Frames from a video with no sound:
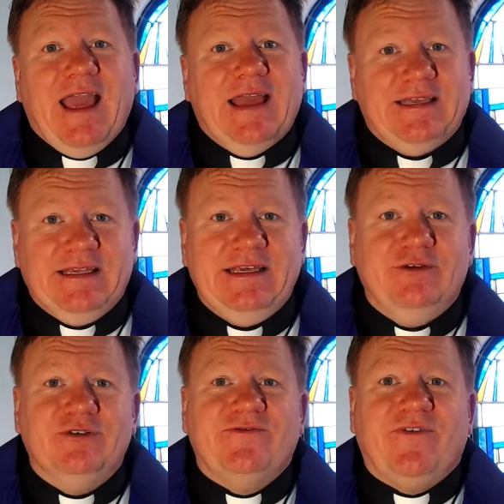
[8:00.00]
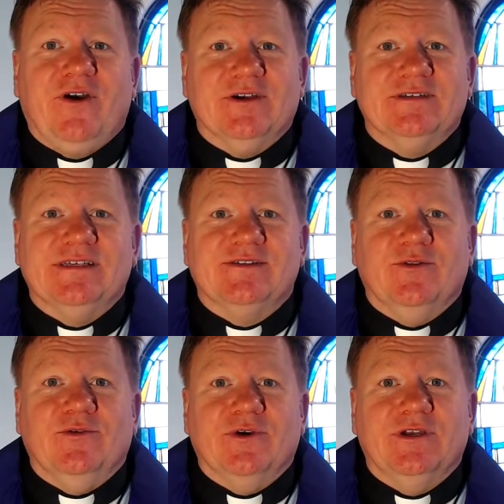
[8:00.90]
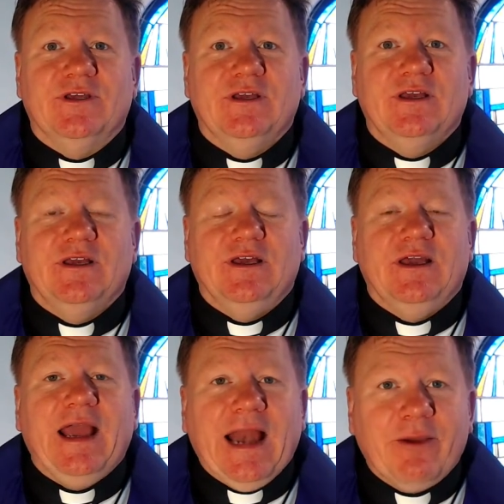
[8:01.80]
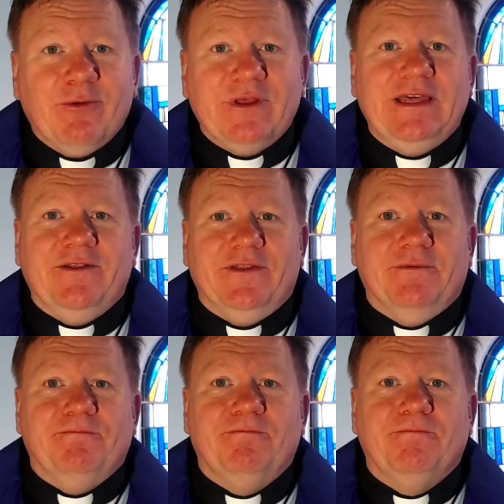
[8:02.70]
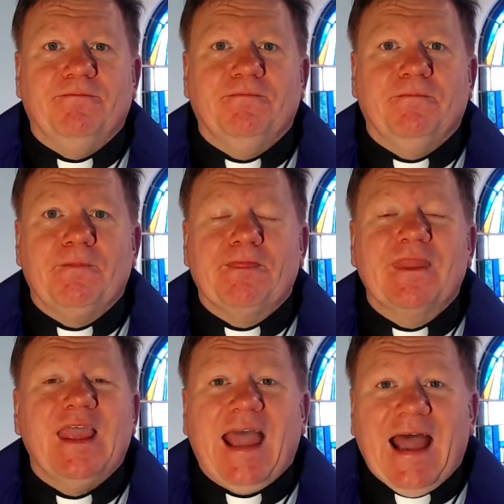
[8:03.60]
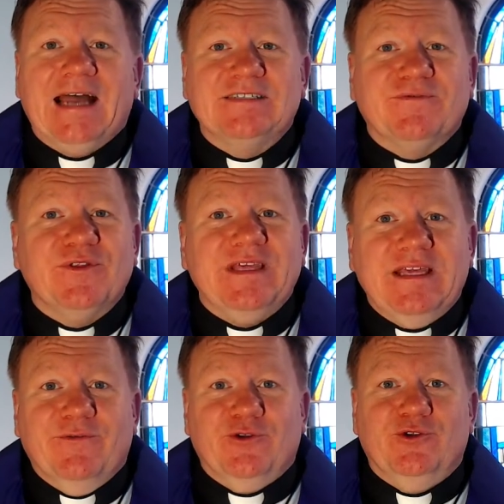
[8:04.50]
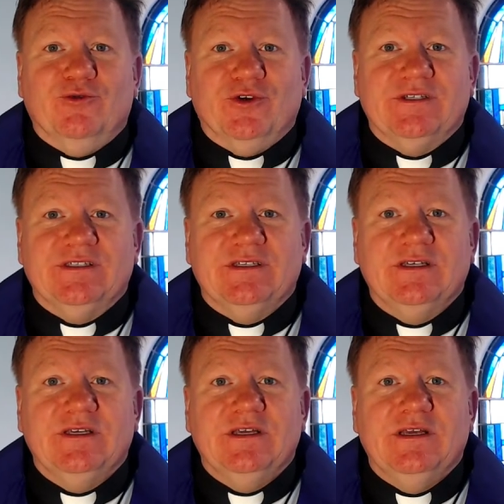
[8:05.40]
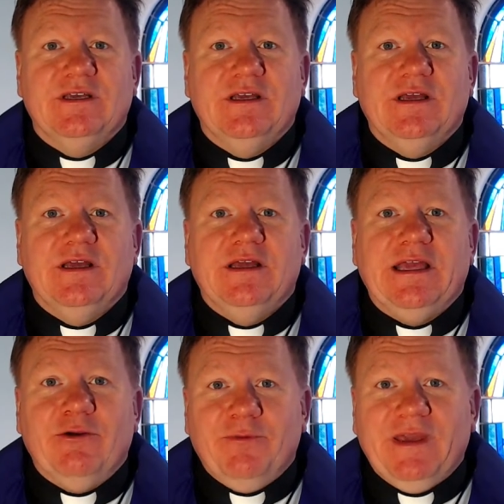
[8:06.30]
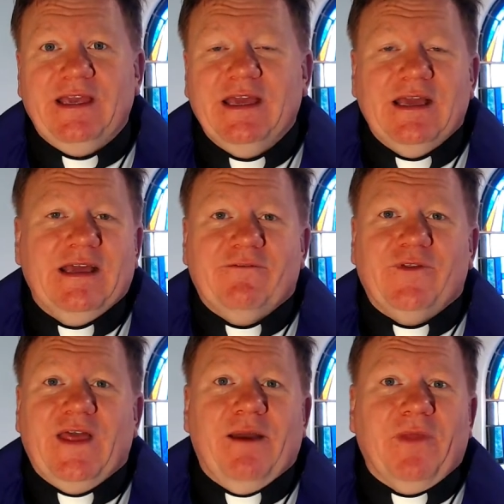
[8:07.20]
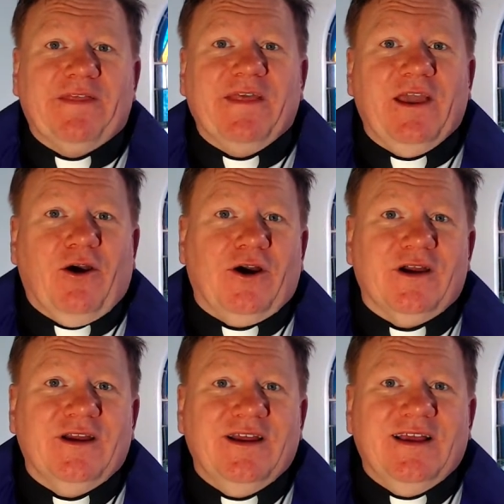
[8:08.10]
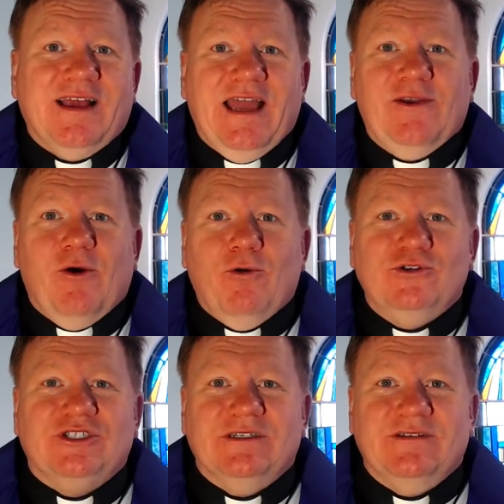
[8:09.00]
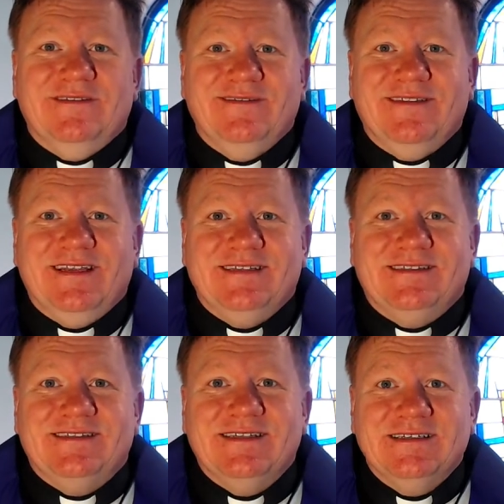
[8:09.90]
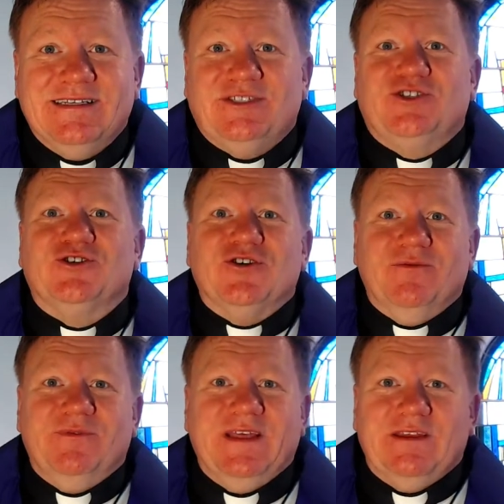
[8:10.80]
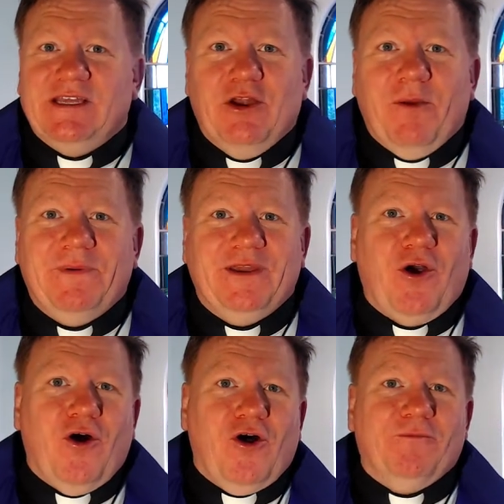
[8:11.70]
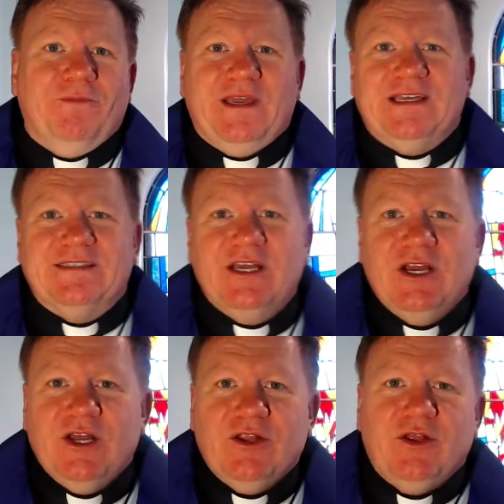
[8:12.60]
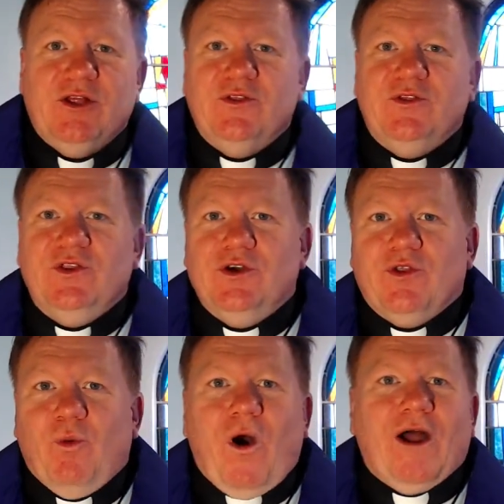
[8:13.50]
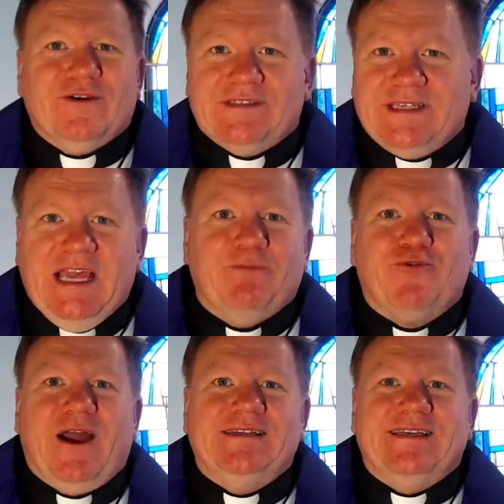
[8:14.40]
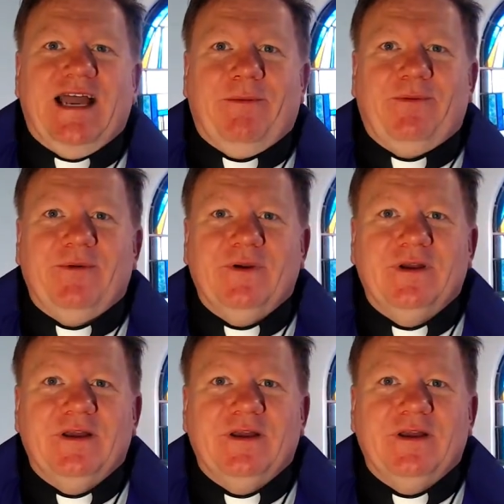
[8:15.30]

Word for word: and to he who is far, says the Lord, and I will heal them. As for the evildoers, It'll be for them like they are an ocean that is disturbed, that cannot be calmed because the, the waters keep rising up